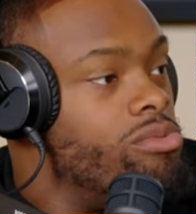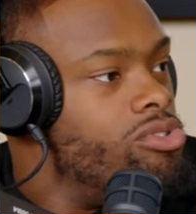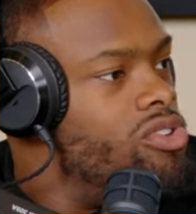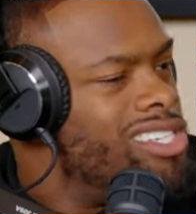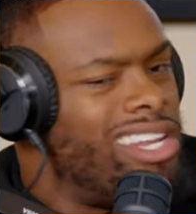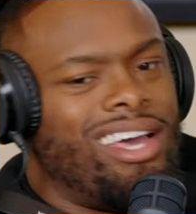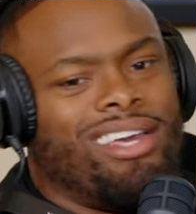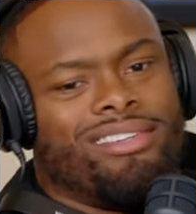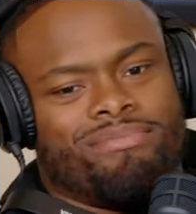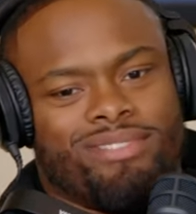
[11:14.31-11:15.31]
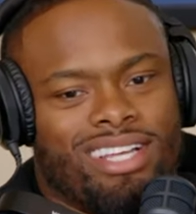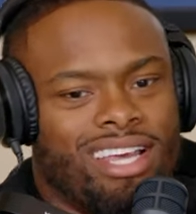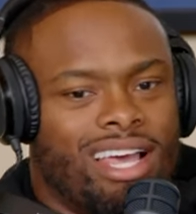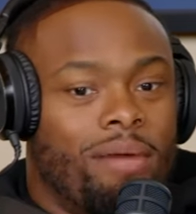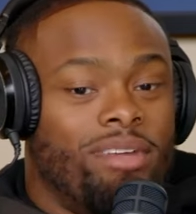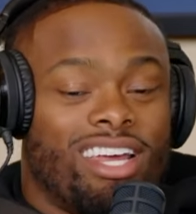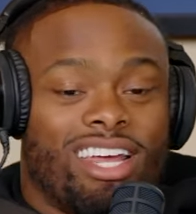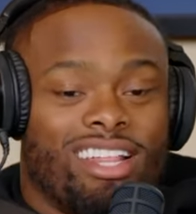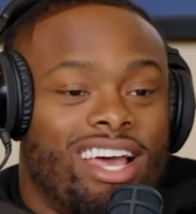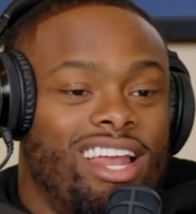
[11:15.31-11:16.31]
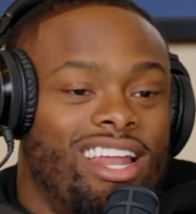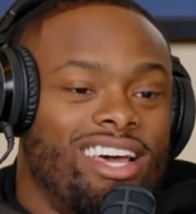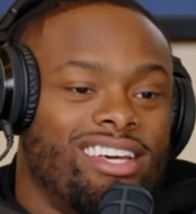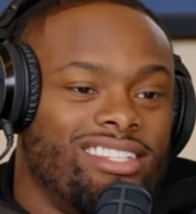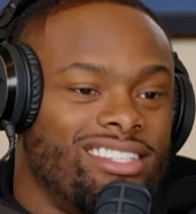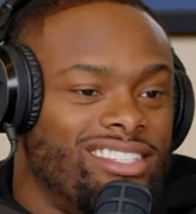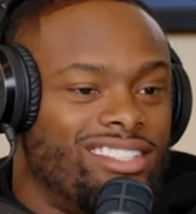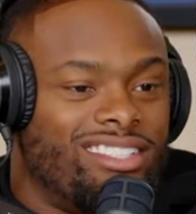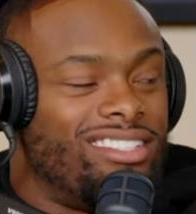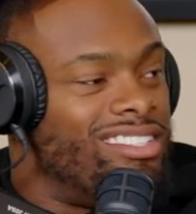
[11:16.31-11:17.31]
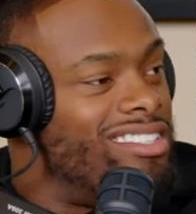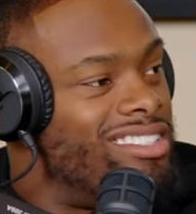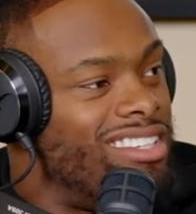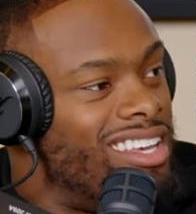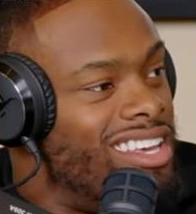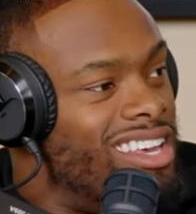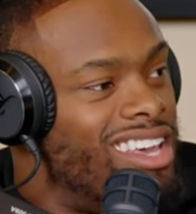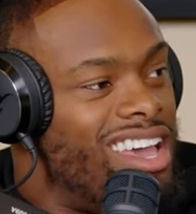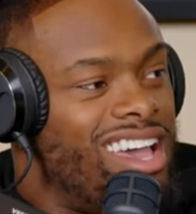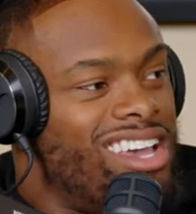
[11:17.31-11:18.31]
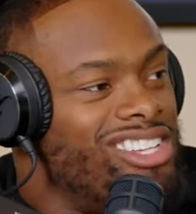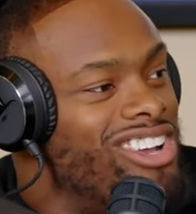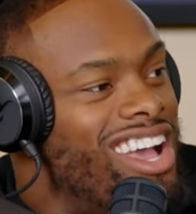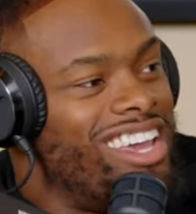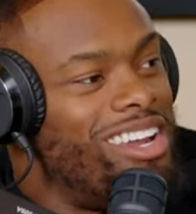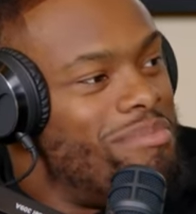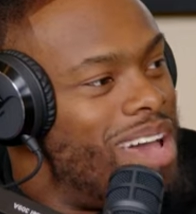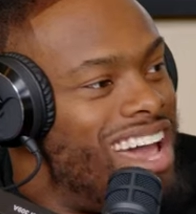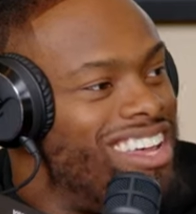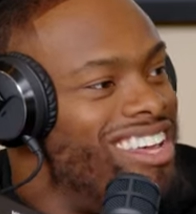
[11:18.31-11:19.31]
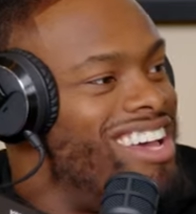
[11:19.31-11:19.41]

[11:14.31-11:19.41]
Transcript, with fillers: So it's like, I'm looking at that like, yeah, I ain't trying to get up out of here.